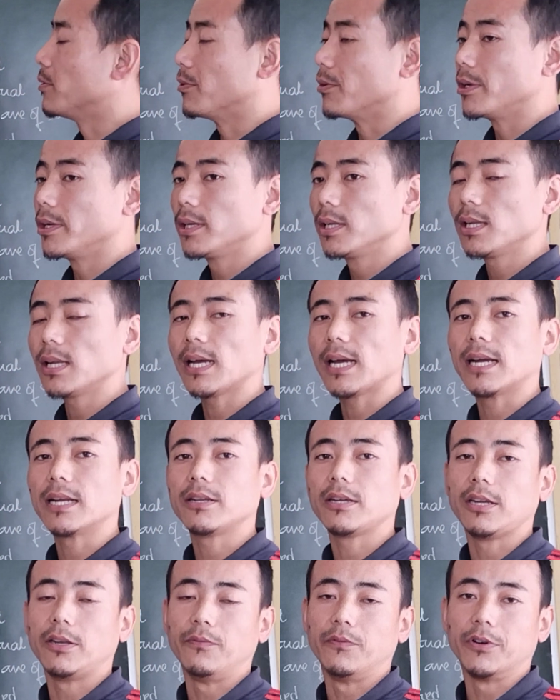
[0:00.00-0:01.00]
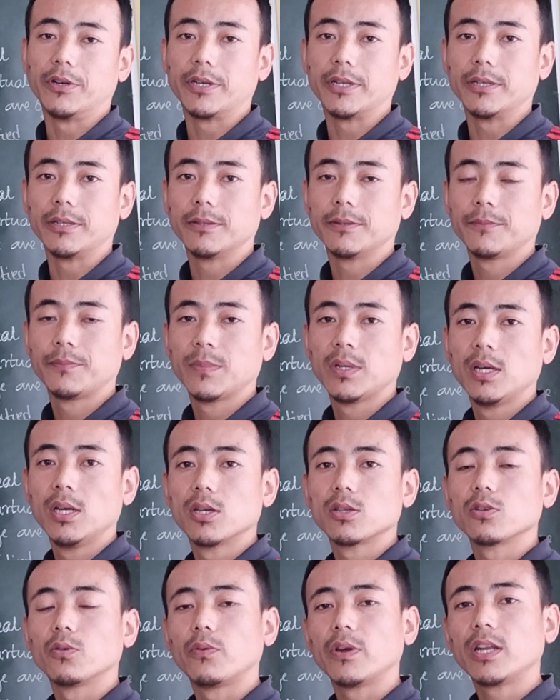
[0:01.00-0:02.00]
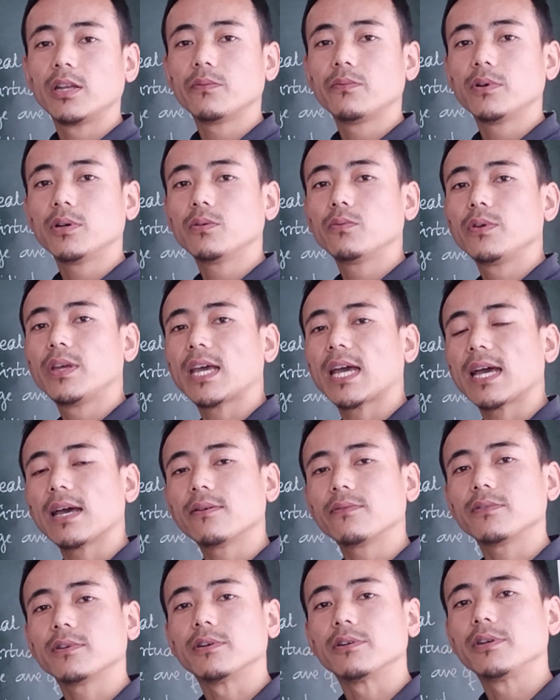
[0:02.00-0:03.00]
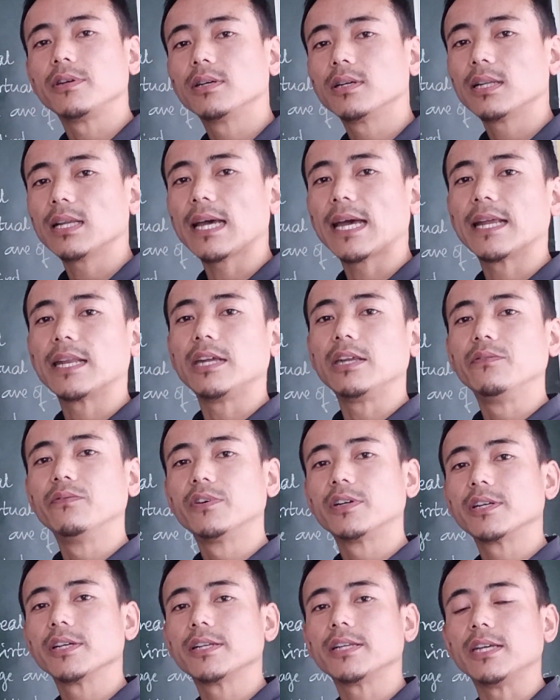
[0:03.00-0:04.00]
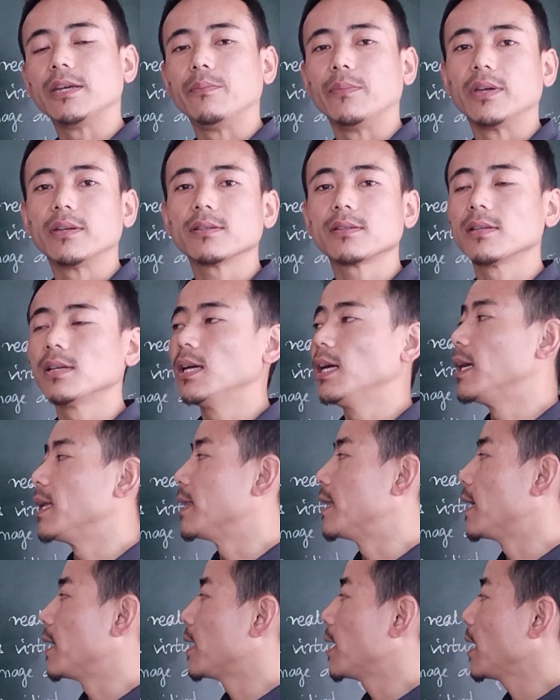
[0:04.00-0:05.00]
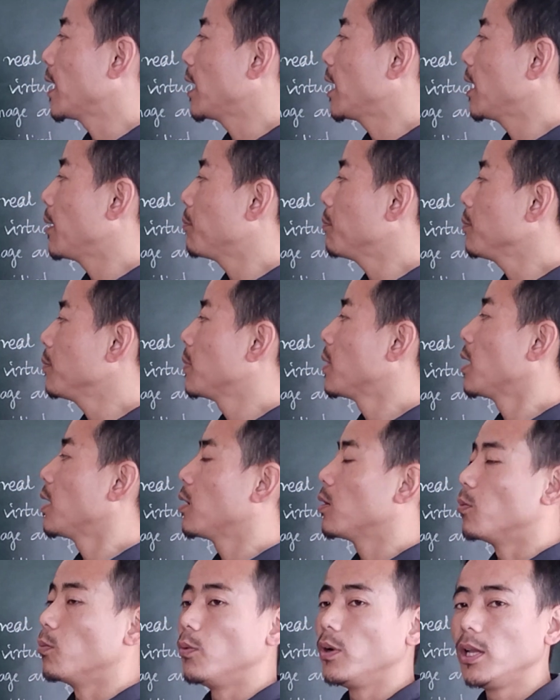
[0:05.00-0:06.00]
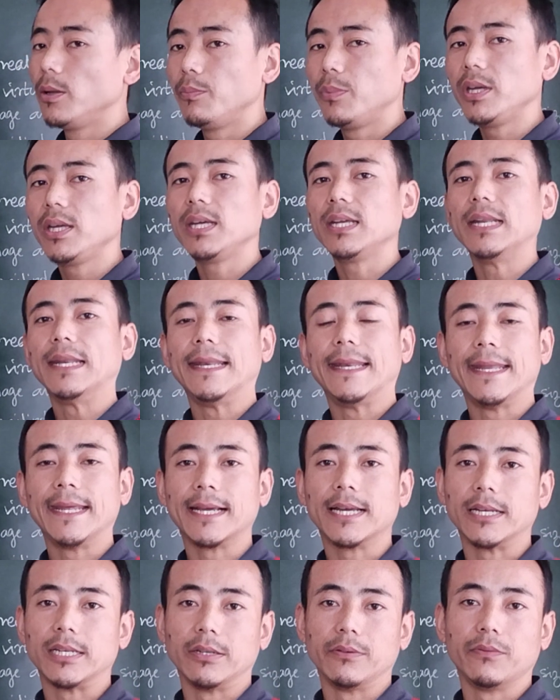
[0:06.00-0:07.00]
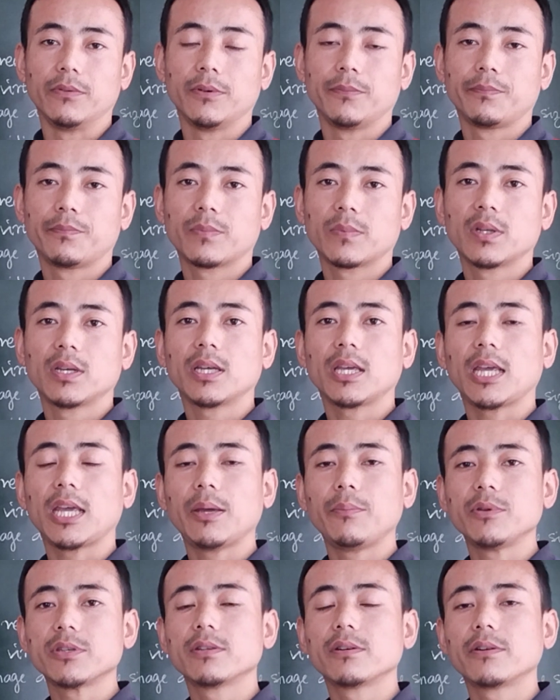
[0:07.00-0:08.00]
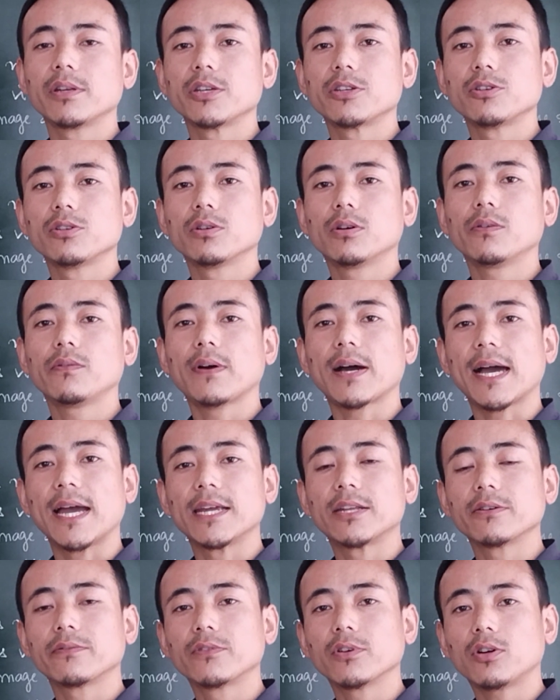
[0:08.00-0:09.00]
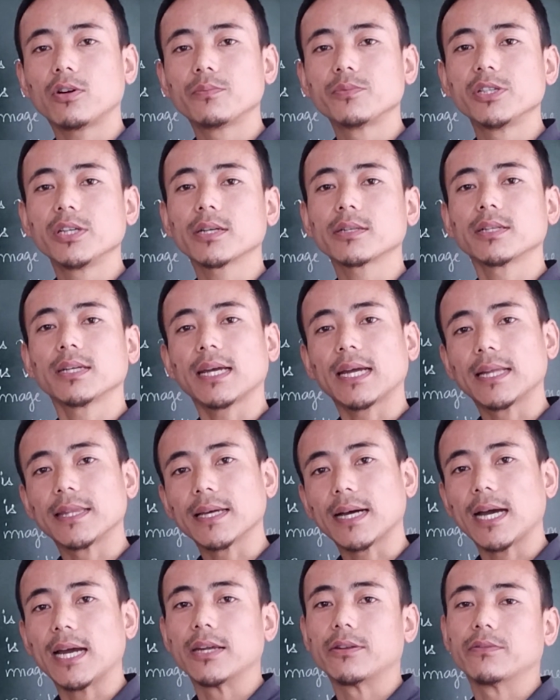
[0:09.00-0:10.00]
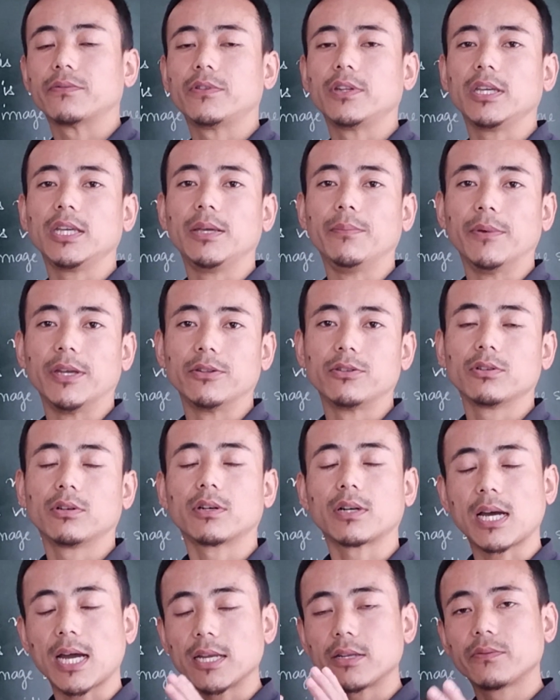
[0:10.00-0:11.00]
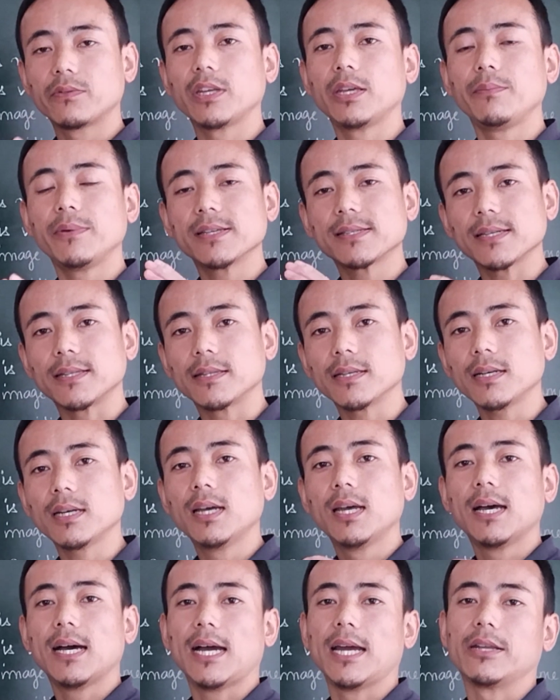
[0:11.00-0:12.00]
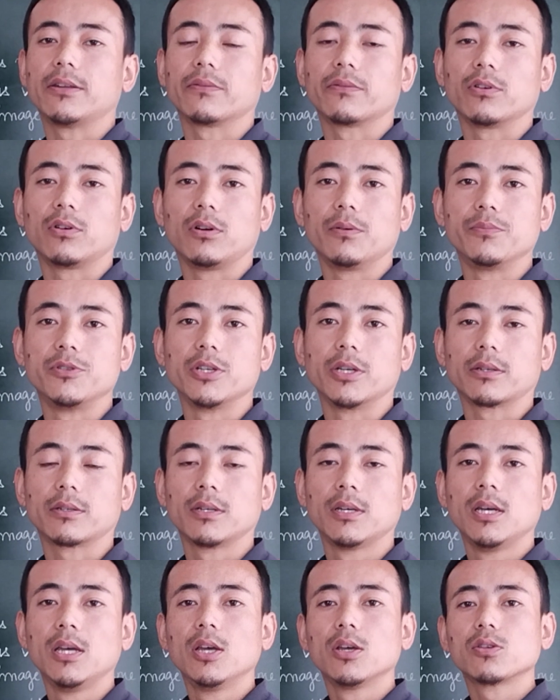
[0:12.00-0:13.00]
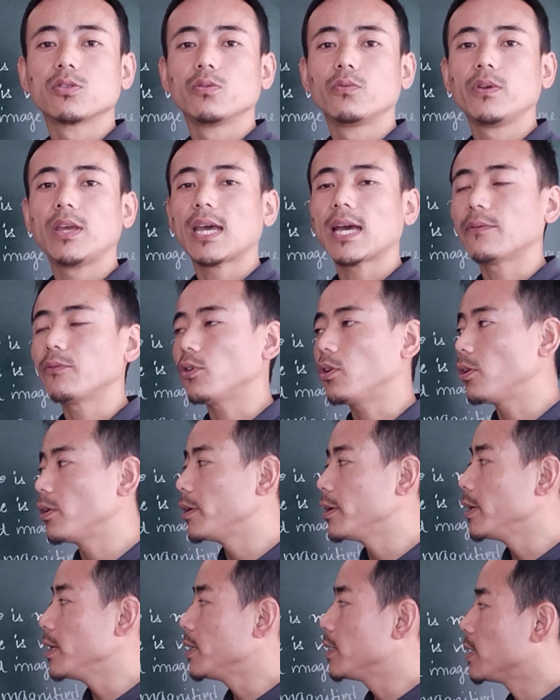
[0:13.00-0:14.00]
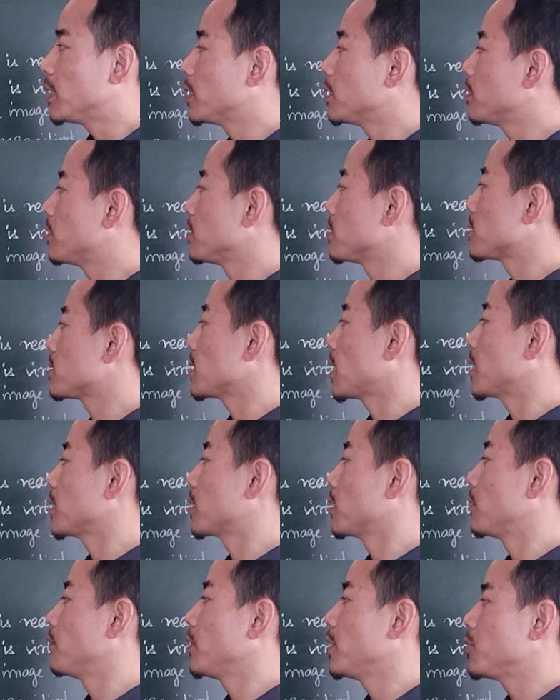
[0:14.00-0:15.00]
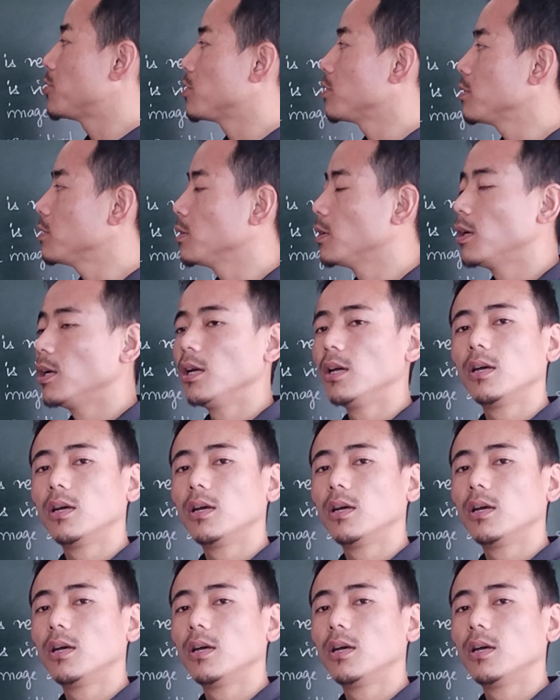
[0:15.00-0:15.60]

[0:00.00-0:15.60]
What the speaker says: real and inverted. So whenever we have a real and inverted image, then M will be negative. M is the ratio of height of the object and the height of the image, or height of the image and the height of the object. So we have already done this sign convention